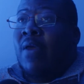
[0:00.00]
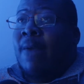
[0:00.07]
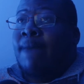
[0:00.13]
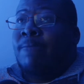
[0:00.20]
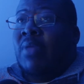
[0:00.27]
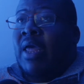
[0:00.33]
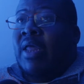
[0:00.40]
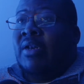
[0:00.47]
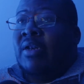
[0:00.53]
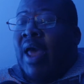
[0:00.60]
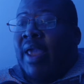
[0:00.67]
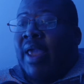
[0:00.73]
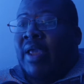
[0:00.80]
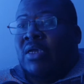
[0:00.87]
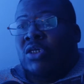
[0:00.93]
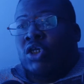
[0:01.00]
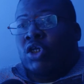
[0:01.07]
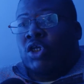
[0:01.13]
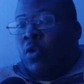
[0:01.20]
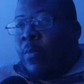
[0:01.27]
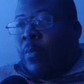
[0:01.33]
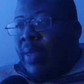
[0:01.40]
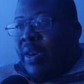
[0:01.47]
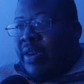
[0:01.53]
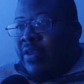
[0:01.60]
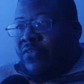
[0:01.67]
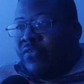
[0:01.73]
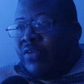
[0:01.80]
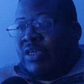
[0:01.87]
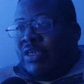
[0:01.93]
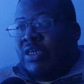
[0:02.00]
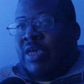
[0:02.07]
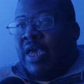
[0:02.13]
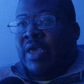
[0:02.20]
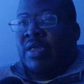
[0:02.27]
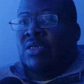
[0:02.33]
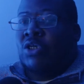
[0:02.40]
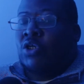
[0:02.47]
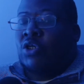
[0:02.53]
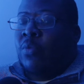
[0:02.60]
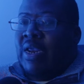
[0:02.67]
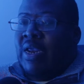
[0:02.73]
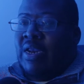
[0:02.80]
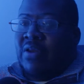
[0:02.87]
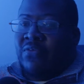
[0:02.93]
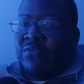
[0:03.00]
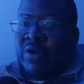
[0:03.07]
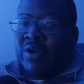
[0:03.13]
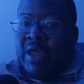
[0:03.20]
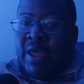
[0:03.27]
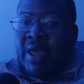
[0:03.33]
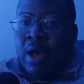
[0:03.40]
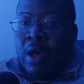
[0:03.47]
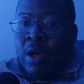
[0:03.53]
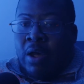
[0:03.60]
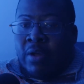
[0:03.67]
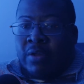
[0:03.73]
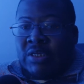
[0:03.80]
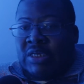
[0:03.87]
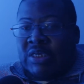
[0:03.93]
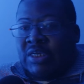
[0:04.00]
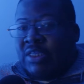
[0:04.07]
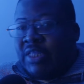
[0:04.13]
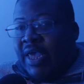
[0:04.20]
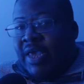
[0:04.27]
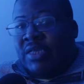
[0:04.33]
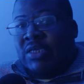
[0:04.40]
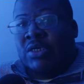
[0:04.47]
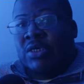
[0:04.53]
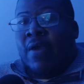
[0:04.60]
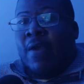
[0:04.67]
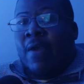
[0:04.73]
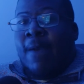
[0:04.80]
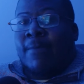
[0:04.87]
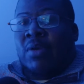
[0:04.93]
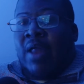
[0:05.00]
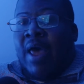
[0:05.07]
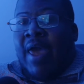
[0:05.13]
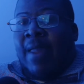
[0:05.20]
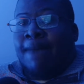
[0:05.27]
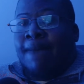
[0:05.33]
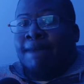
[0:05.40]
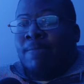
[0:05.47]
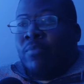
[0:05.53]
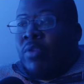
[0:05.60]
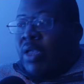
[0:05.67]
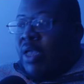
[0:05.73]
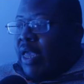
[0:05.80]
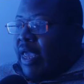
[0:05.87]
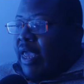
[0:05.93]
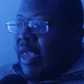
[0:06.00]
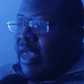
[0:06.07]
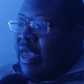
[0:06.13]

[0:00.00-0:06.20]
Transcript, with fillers: in, like, so many different settings, so many different uh, states. Like, he